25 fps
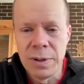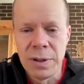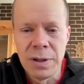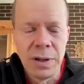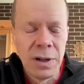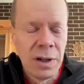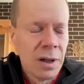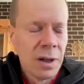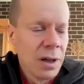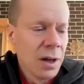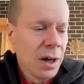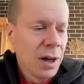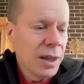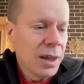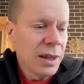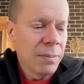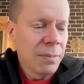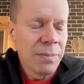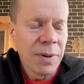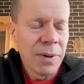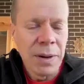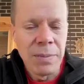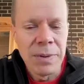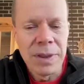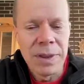But I
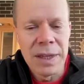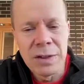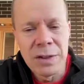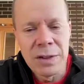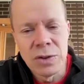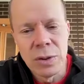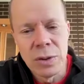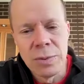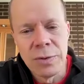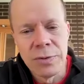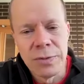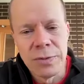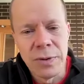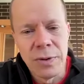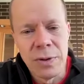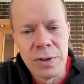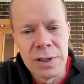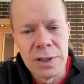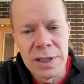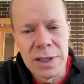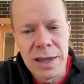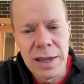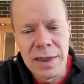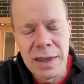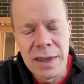think people think
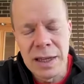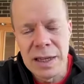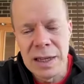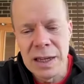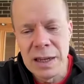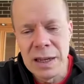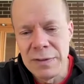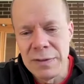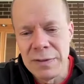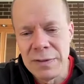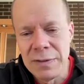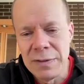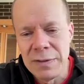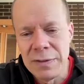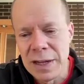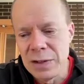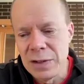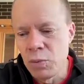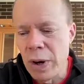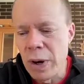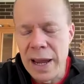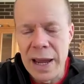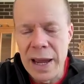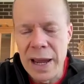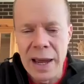superfoods and they're thinking of
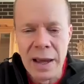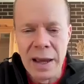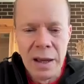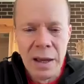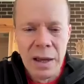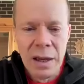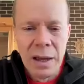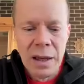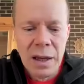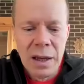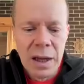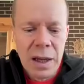these rare